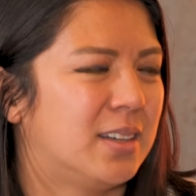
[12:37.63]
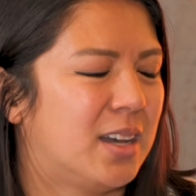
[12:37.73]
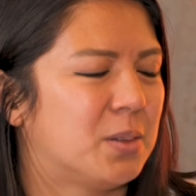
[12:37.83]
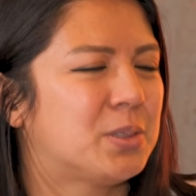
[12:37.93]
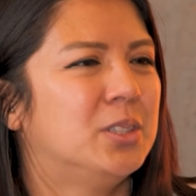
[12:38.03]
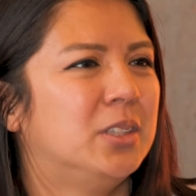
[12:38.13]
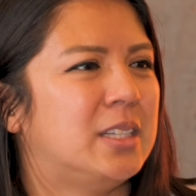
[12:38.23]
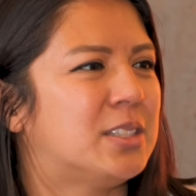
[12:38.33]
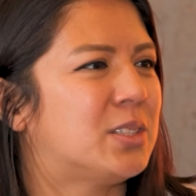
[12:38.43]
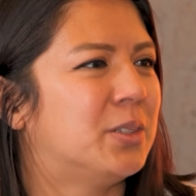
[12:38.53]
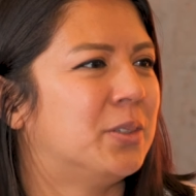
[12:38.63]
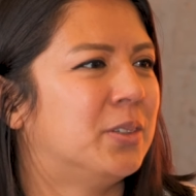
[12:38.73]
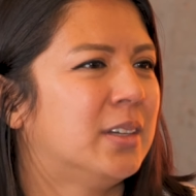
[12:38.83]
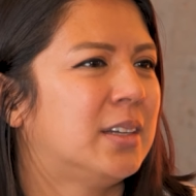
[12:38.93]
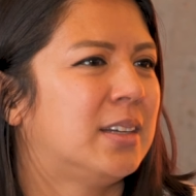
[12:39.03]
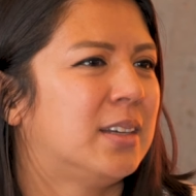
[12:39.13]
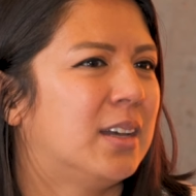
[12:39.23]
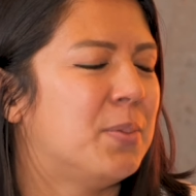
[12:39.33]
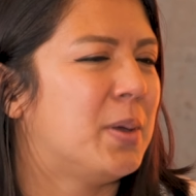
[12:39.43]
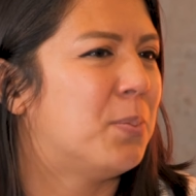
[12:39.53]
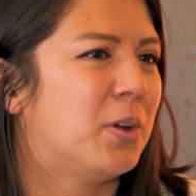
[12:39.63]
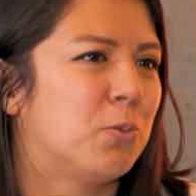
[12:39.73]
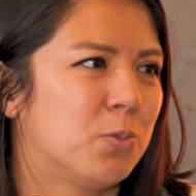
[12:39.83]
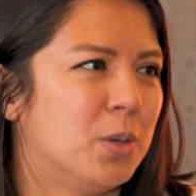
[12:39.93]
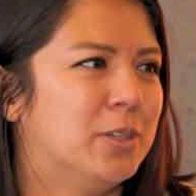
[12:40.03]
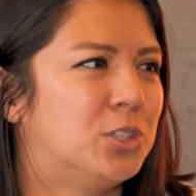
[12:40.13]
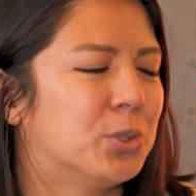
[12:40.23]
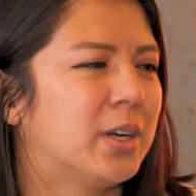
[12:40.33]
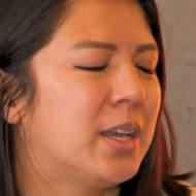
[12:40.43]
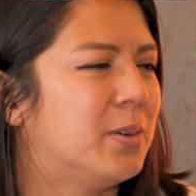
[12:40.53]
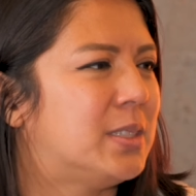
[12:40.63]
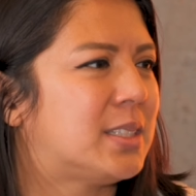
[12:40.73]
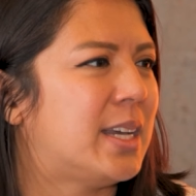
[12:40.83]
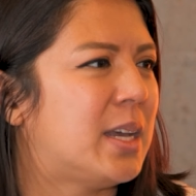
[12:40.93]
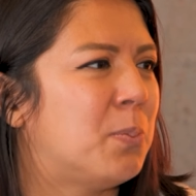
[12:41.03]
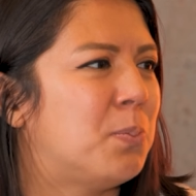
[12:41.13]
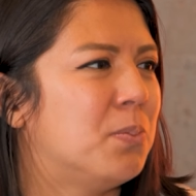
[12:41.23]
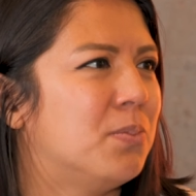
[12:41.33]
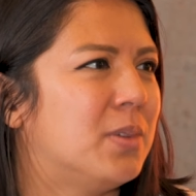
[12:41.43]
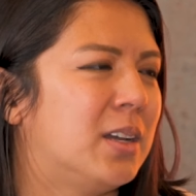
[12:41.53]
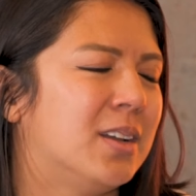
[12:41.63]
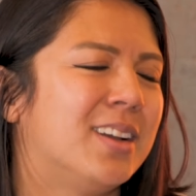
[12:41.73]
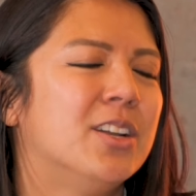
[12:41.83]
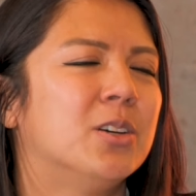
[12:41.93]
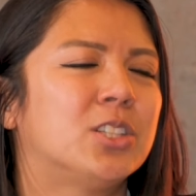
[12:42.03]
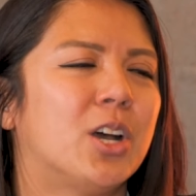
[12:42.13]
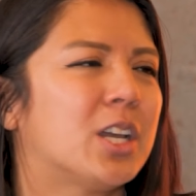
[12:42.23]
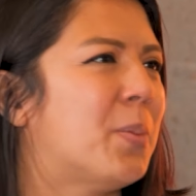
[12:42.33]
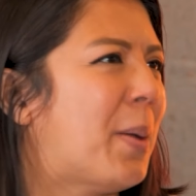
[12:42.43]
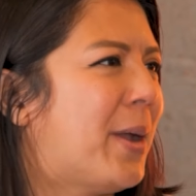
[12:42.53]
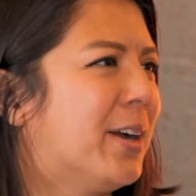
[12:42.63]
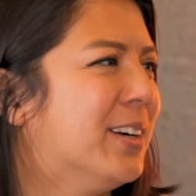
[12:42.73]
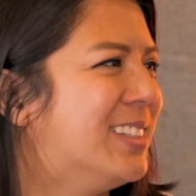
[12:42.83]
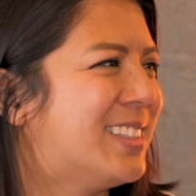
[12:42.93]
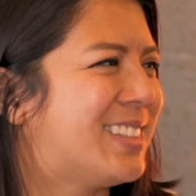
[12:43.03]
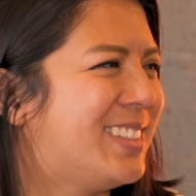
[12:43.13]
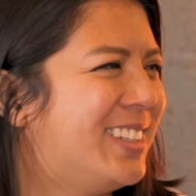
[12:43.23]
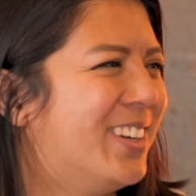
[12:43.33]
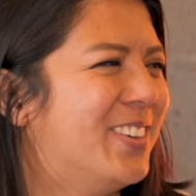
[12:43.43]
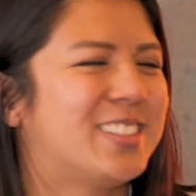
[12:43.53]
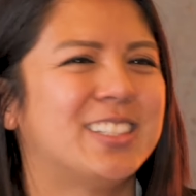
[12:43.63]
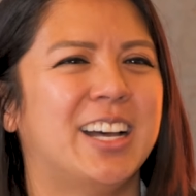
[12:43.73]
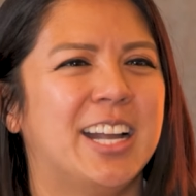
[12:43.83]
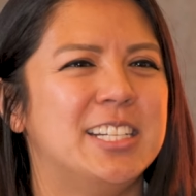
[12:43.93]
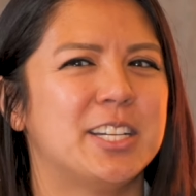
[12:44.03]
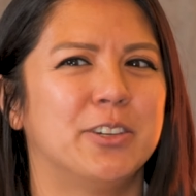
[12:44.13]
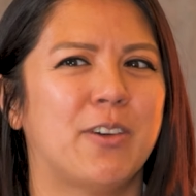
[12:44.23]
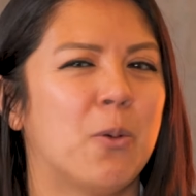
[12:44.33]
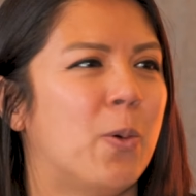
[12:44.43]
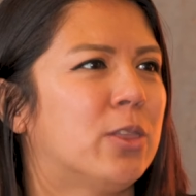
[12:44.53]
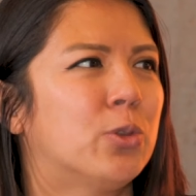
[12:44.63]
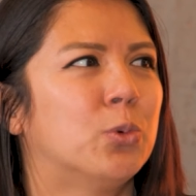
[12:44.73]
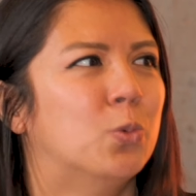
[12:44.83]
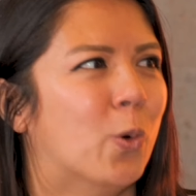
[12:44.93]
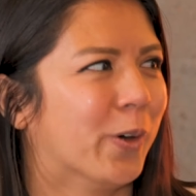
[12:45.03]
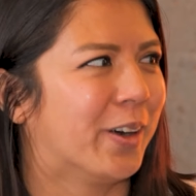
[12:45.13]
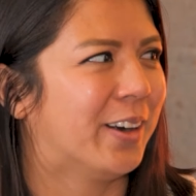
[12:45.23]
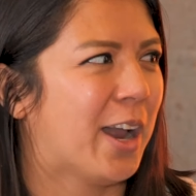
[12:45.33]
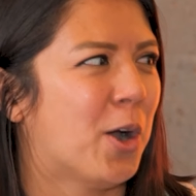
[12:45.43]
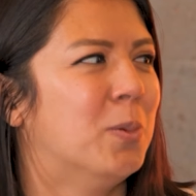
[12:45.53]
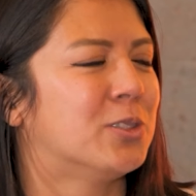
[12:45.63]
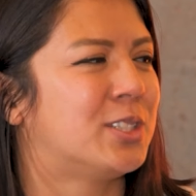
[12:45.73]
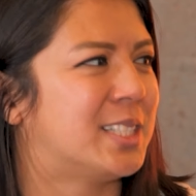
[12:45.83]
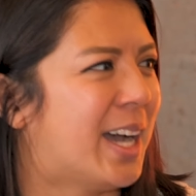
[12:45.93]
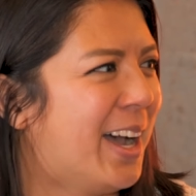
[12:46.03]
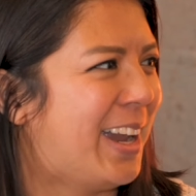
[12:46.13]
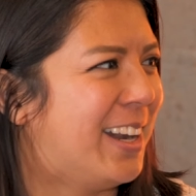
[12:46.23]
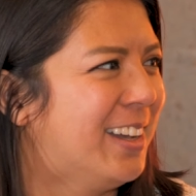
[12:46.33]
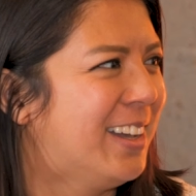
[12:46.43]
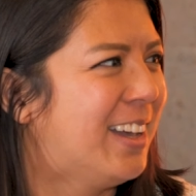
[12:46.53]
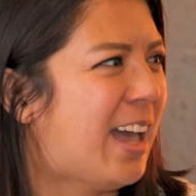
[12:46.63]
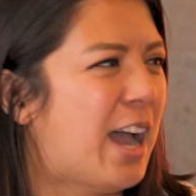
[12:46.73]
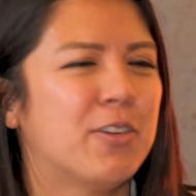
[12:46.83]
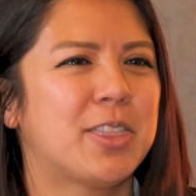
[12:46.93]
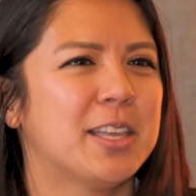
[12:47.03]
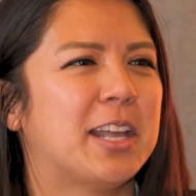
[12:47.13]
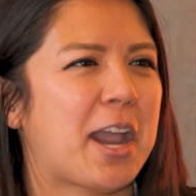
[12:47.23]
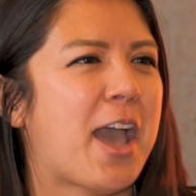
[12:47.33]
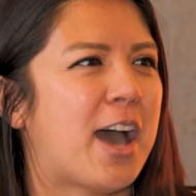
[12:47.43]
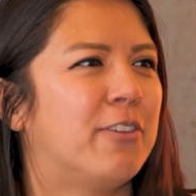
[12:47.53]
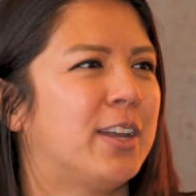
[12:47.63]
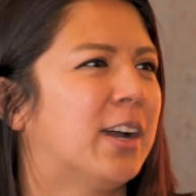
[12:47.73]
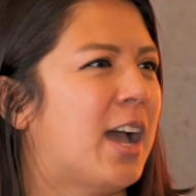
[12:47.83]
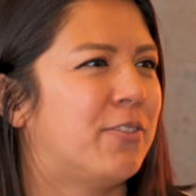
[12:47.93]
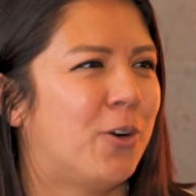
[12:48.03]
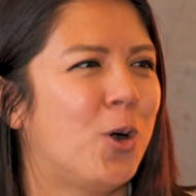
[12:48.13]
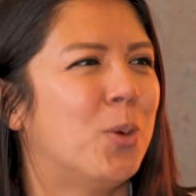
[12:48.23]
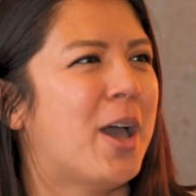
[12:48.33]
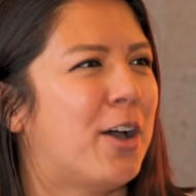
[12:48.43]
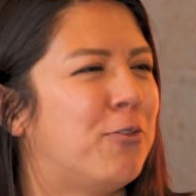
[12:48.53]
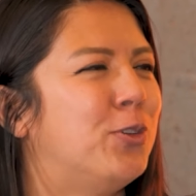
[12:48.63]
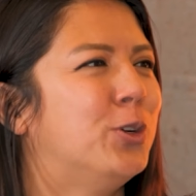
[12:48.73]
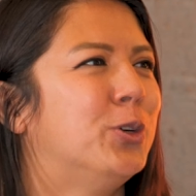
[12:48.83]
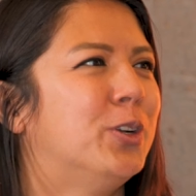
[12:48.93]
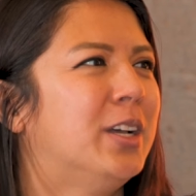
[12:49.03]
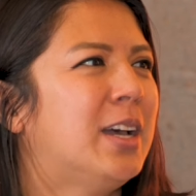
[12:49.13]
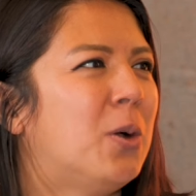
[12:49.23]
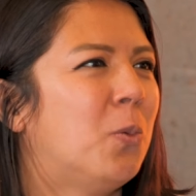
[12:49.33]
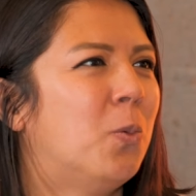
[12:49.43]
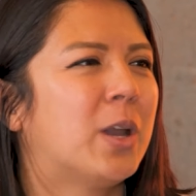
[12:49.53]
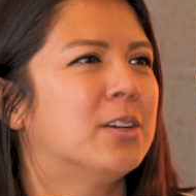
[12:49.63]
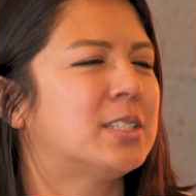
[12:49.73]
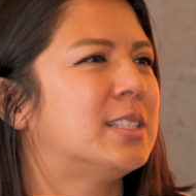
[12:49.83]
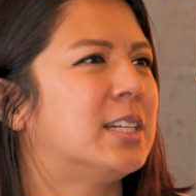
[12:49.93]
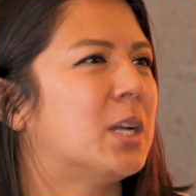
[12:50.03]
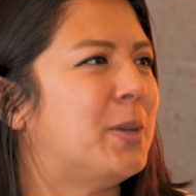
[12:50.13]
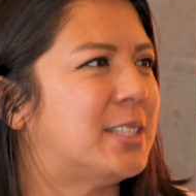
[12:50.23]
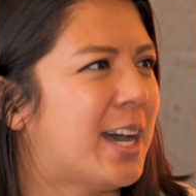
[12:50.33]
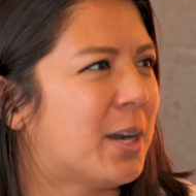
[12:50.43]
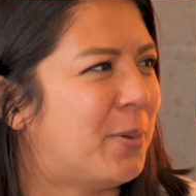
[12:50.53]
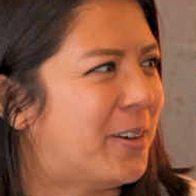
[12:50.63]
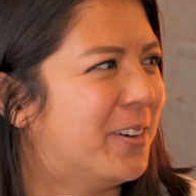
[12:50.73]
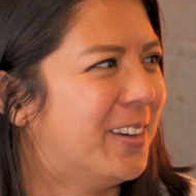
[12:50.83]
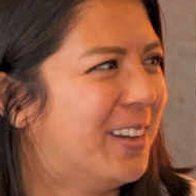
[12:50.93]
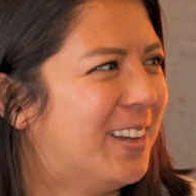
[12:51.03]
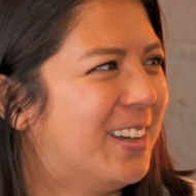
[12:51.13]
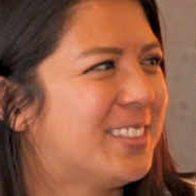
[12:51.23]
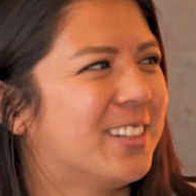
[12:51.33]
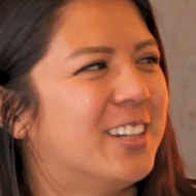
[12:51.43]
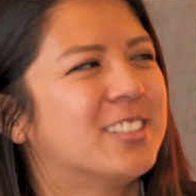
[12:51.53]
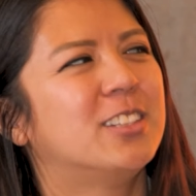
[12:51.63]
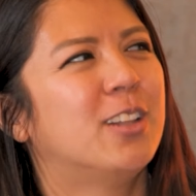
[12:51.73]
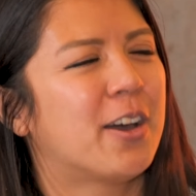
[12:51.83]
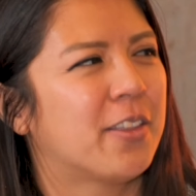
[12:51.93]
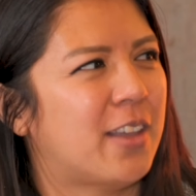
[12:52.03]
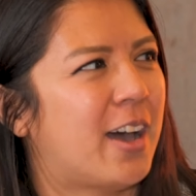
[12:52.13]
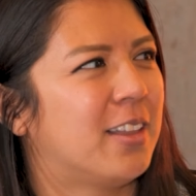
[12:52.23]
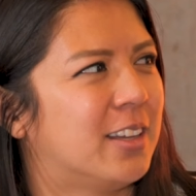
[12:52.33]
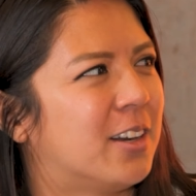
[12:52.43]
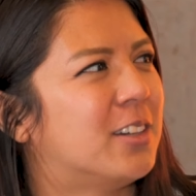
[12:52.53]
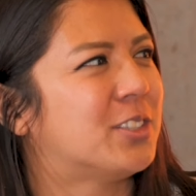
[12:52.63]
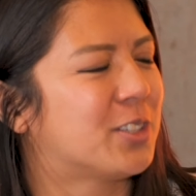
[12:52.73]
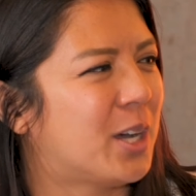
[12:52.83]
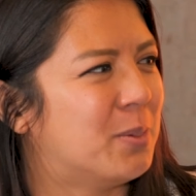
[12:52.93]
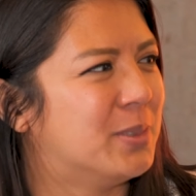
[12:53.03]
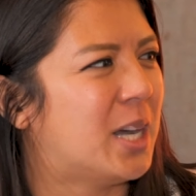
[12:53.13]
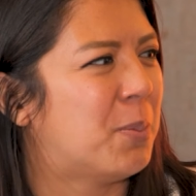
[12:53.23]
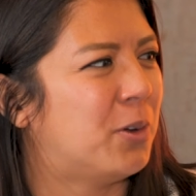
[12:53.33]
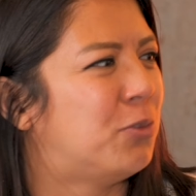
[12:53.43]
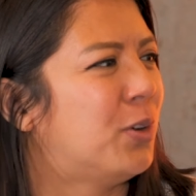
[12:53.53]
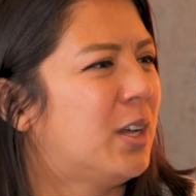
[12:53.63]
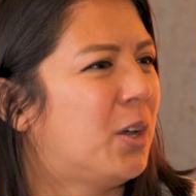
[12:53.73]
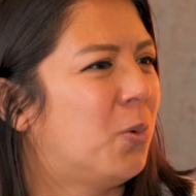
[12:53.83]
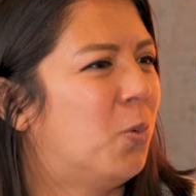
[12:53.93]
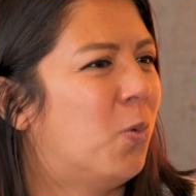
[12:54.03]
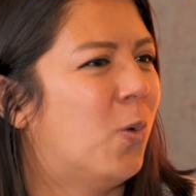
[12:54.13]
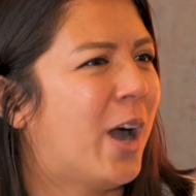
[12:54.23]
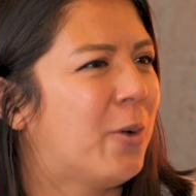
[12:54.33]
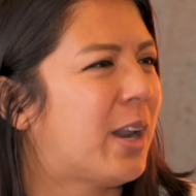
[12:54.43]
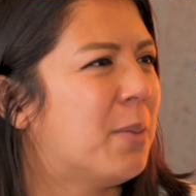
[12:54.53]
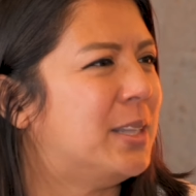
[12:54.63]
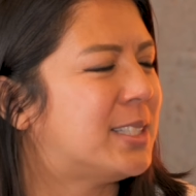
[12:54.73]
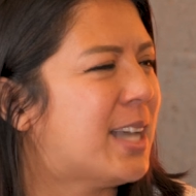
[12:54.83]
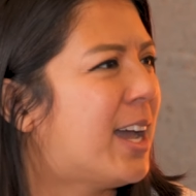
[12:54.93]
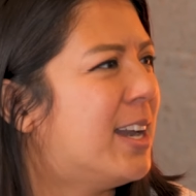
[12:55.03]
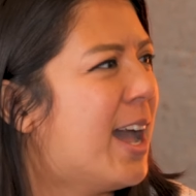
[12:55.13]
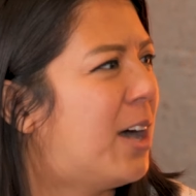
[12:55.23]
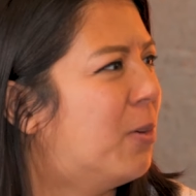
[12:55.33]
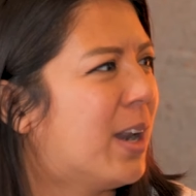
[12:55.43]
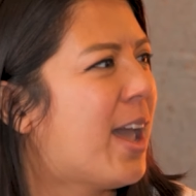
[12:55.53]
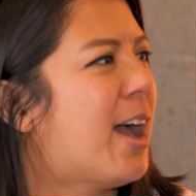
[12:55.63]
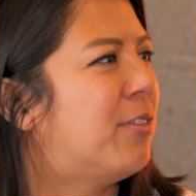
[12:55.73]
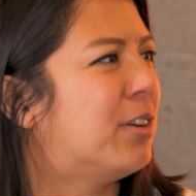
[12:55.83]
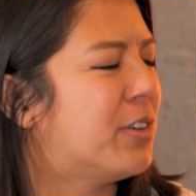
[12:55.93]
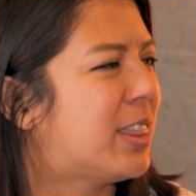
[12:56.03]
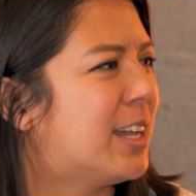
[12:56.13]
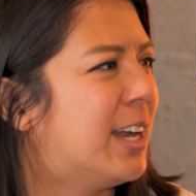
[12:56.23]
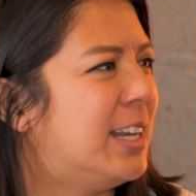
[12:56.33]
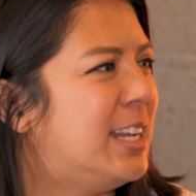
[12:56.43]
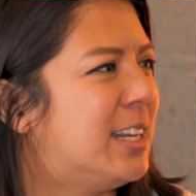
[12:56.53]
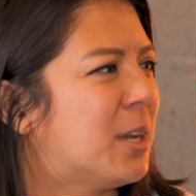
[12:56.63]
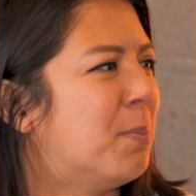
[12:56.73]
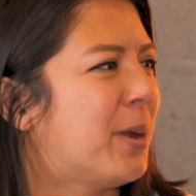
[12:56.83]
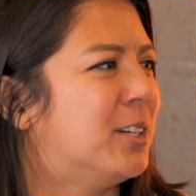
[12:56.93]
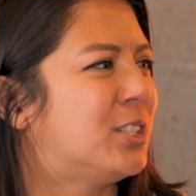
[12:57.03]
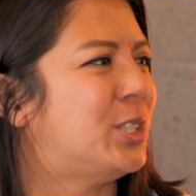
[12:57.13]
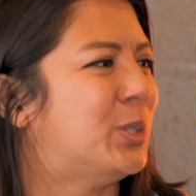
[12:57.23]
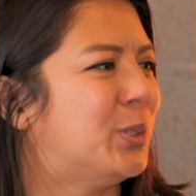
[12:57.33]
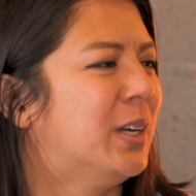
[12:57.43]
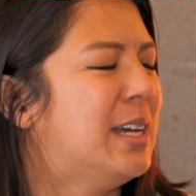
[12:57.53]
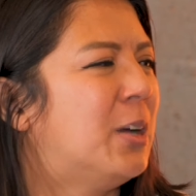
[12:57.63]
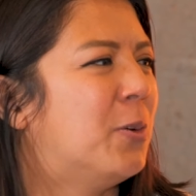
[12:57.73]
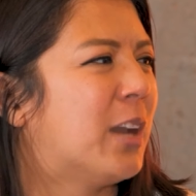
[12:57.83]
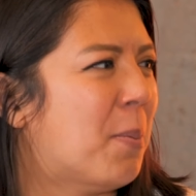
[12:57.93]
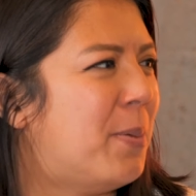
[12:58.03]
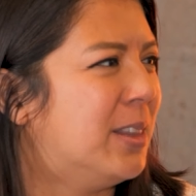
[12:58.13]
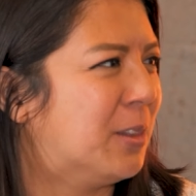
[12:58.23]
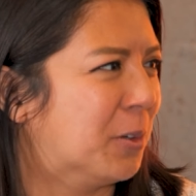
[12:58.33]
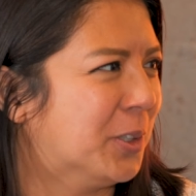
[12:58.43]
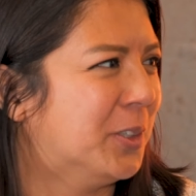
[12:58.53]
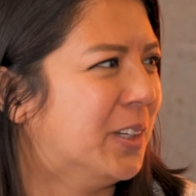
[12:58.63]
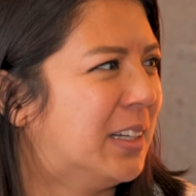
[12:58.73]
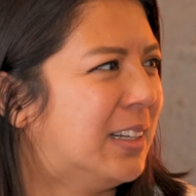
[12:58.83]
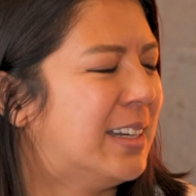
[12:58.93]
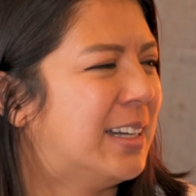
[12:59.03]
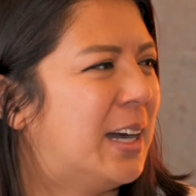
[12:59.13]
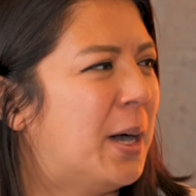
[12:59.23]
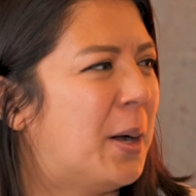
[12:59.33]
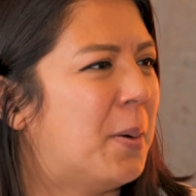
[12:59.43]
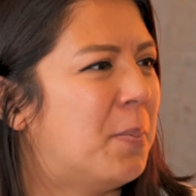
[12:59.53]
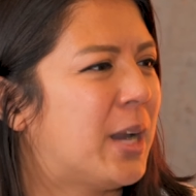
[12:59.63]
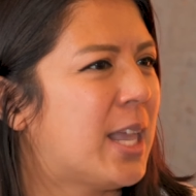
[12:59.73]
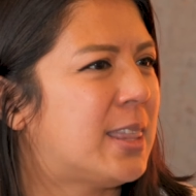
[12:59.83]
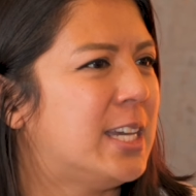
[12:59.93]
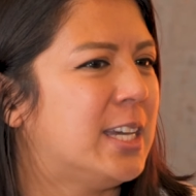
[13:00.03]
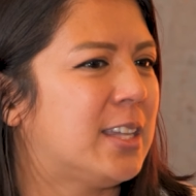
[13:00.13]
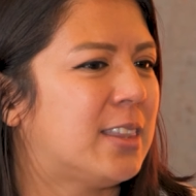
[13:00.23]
Absolutely. So, I mean, but the majority, I would say, I know talking to my parents, it's that idea of I went through war, I almost died. Everything that I have here, I have a home, I have food. What else is there to be sad about? So there's a lot of that also comes up of why would I be sad now when I have everything I need compared to what I've been through? But I think